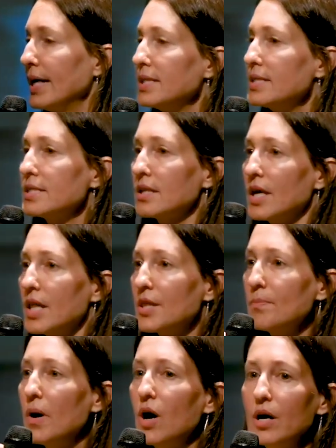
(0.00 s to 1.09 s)
It's the
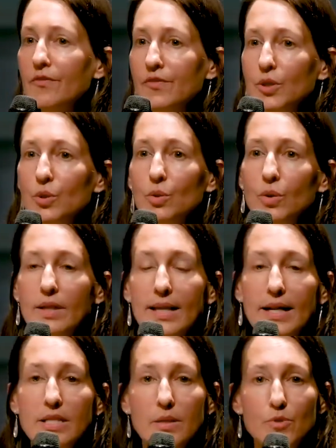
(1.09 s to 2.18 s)
part of you
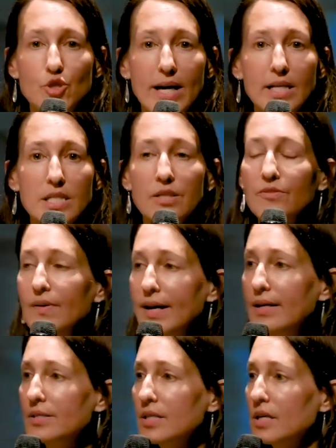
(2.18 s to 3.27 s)
that is objective
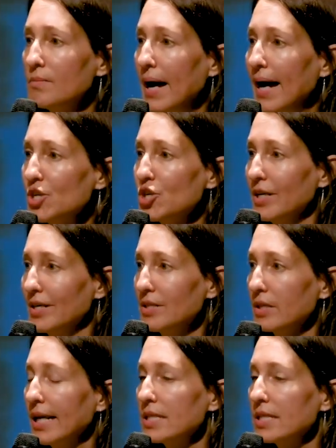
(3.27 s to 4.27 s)
and compassionate.